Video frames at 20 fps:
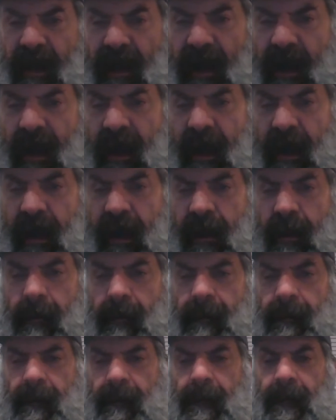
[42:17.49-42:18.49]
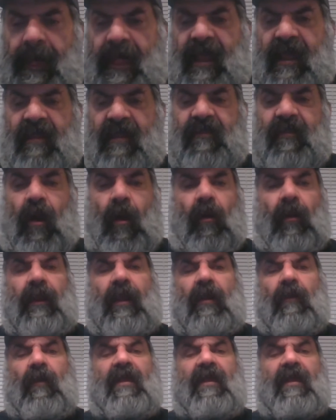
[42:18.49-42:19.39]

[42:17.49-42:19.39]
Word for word: uh it's only